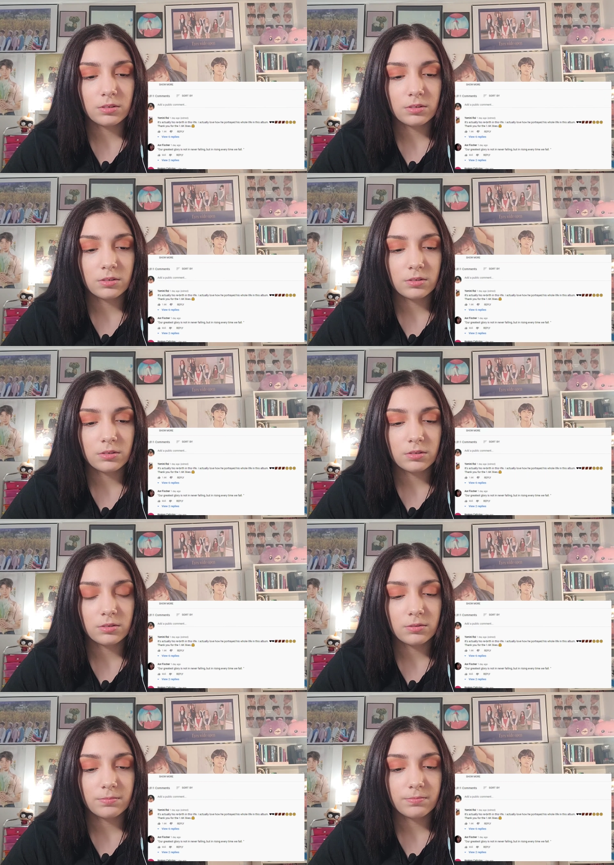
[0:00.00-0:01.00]

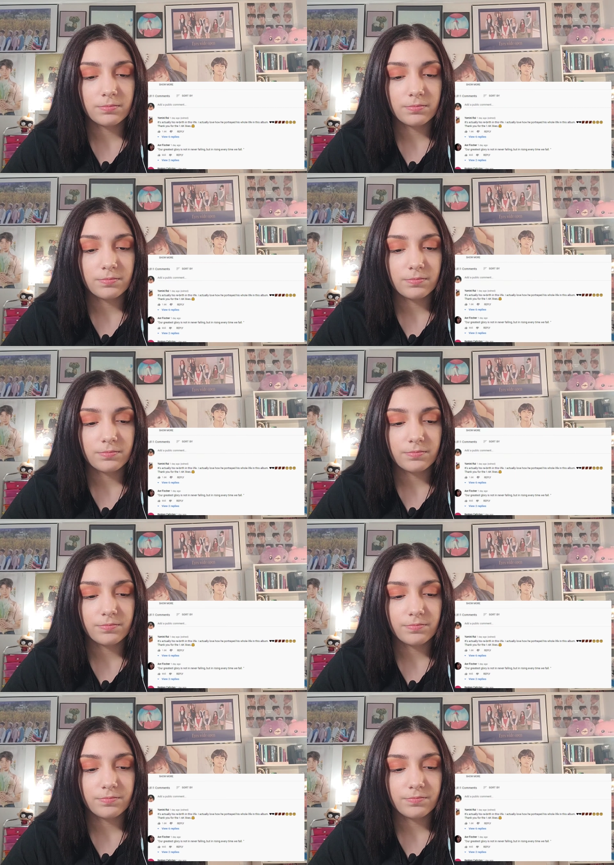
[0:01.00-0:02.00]

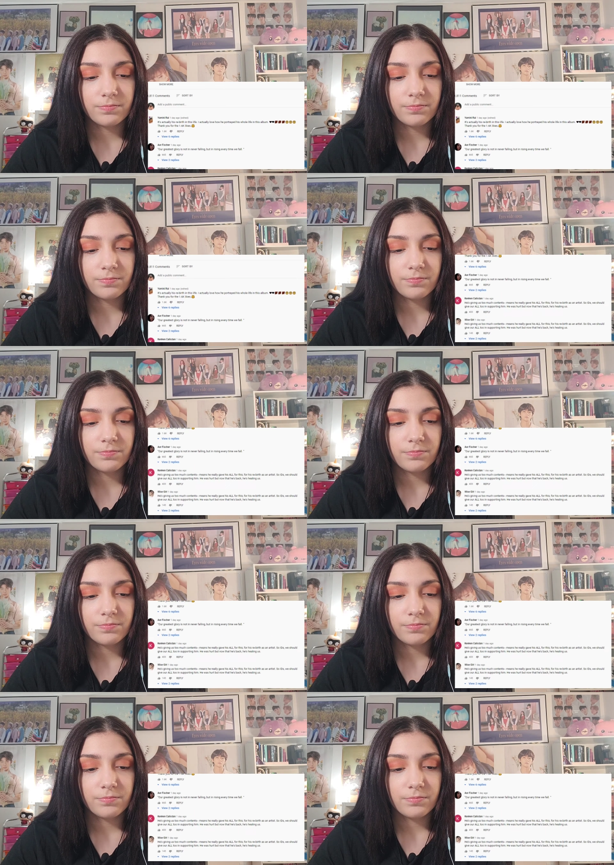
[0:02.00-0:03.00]

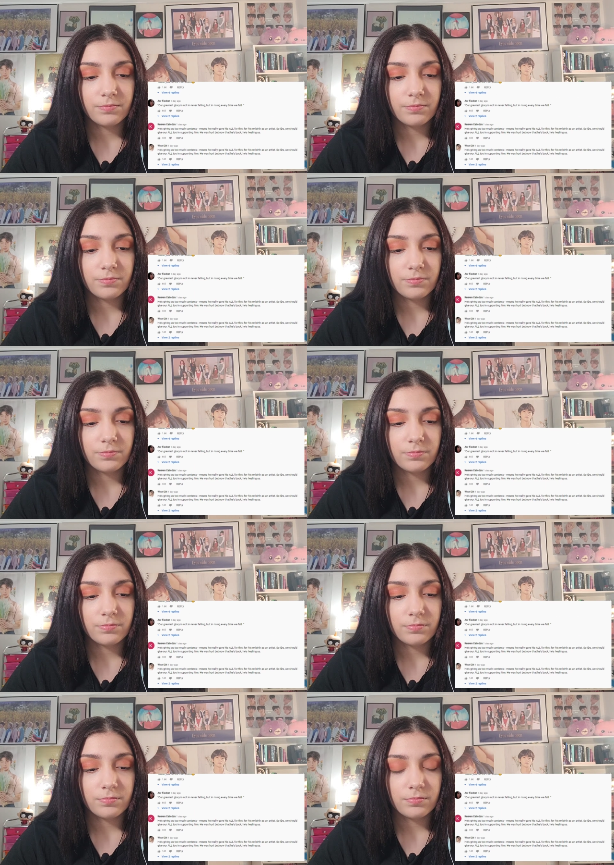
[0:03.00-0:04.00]

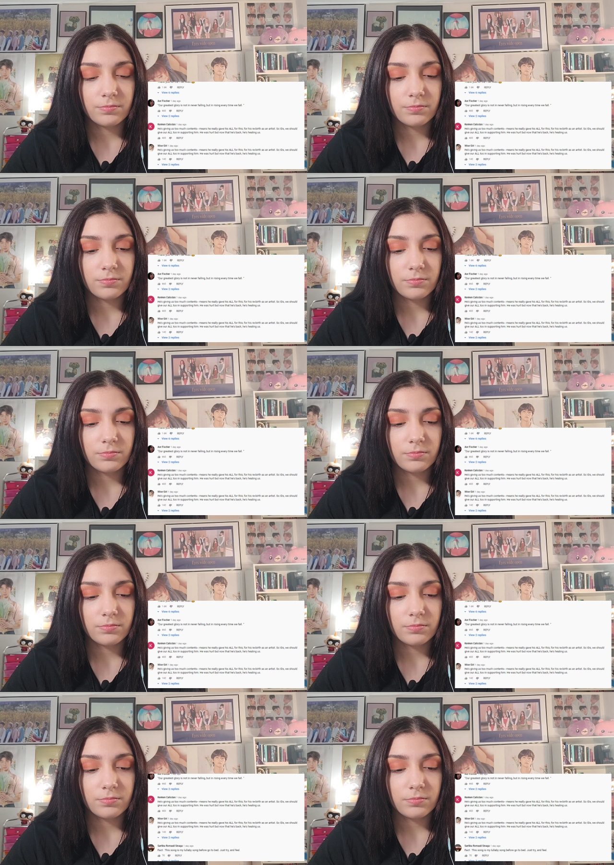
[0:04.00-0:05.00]

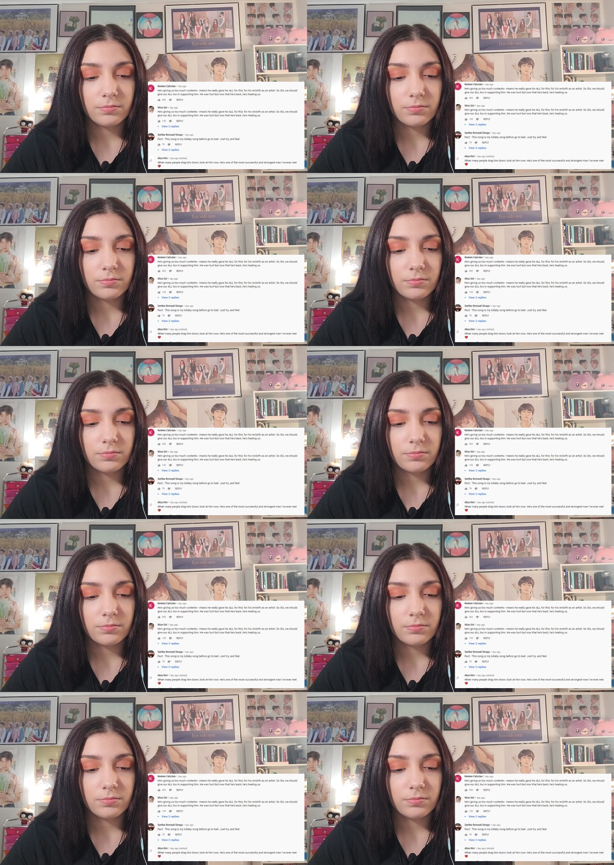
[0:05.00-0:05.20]
(silence)